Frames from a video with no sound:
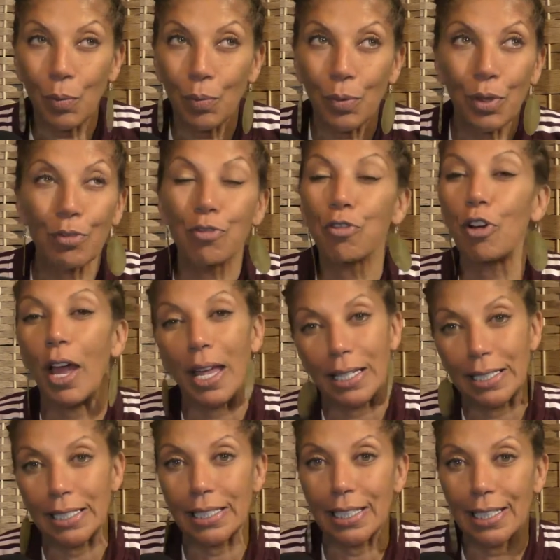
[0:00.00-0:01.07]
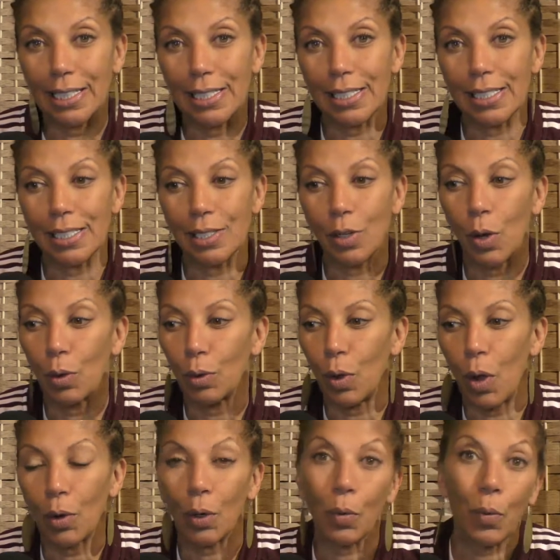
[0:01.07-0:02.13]
the friend, is no
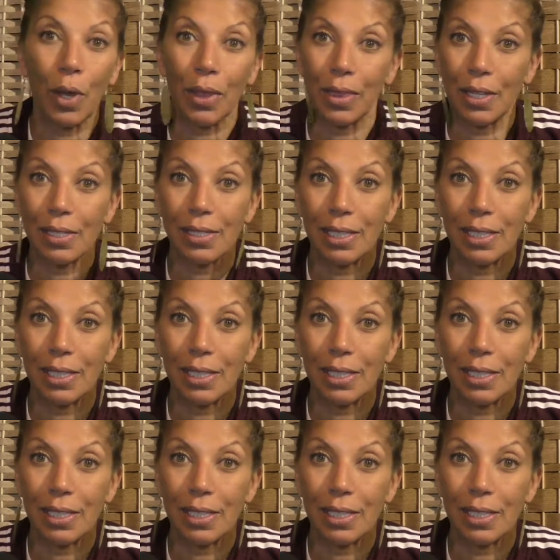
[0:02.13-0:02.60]
longer with us.